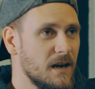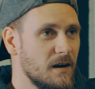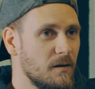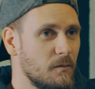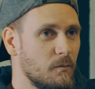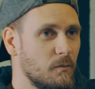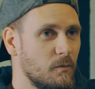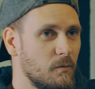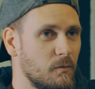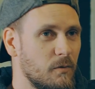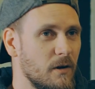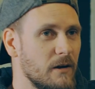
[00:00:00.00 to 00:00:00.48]

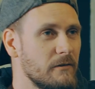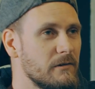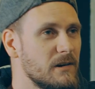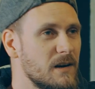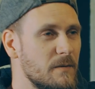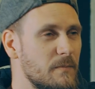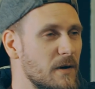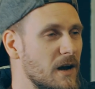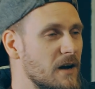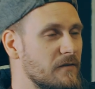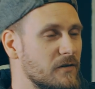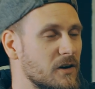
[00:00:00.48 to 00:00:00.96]
we're
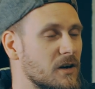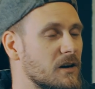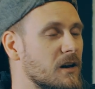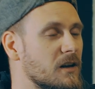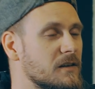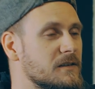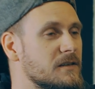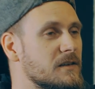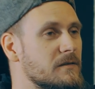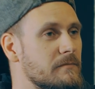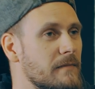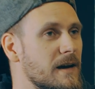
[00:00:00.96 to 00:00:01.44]
in a bit of a
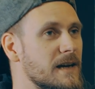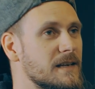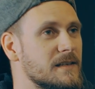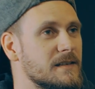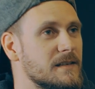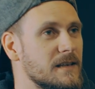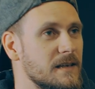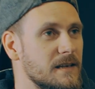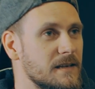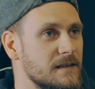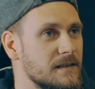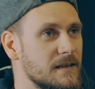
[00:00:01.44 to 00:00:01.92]
cluttered
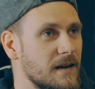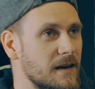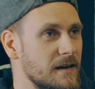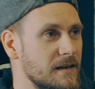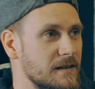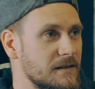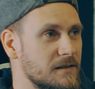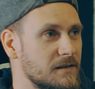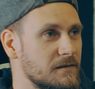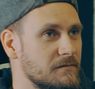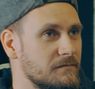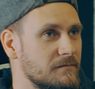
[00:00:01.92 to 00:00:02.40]
mess these
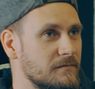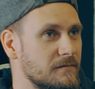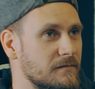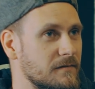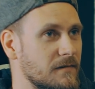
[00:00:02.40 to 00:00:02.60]
days.